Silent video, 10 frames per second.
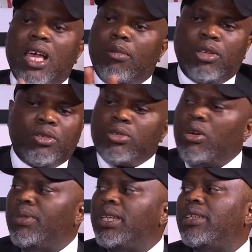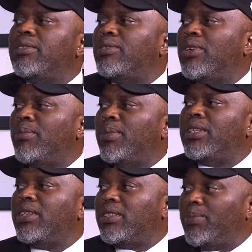I'm not coming here to talk
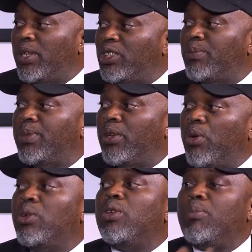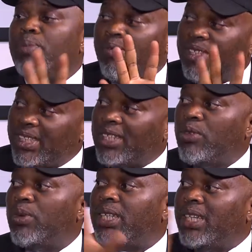about entrepreneurship alone or private
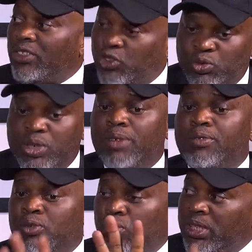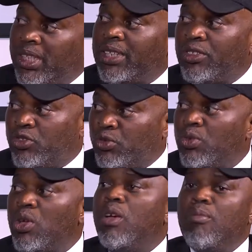sector, what they can do, they have to do what they can do.